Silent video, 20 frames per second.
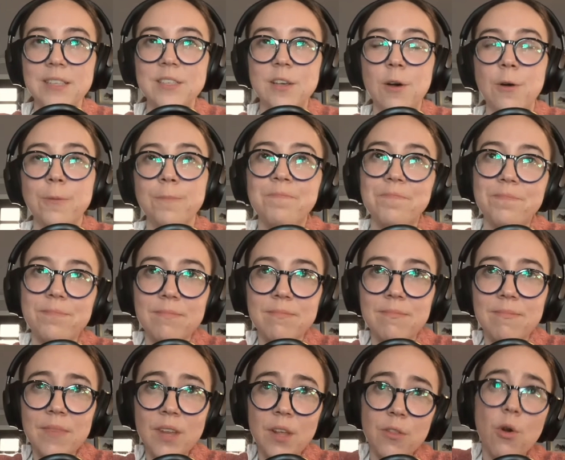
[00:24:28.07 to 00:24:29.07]
And so
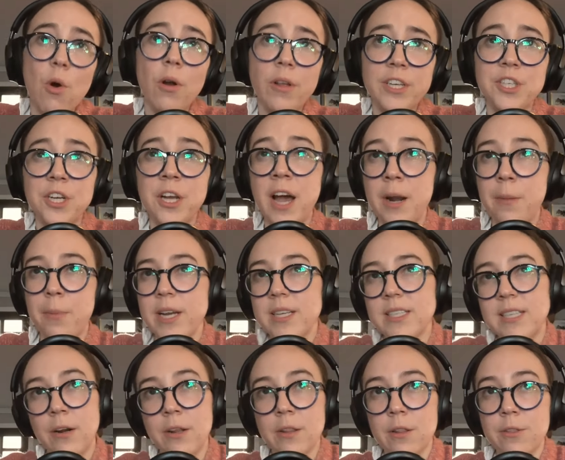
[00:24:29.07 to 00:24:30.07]
the correlation kind of
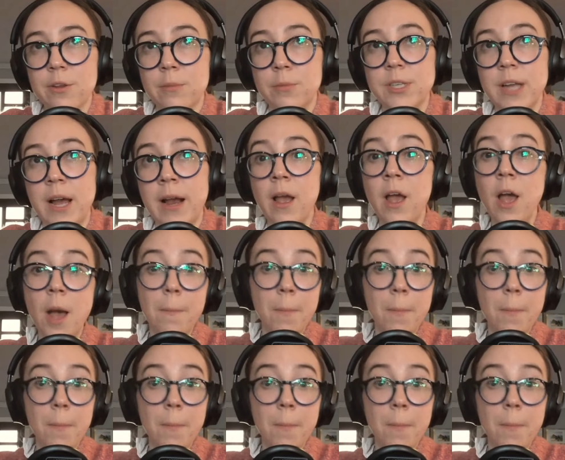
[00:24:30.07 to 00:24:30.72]
breaks down in the thermal stack.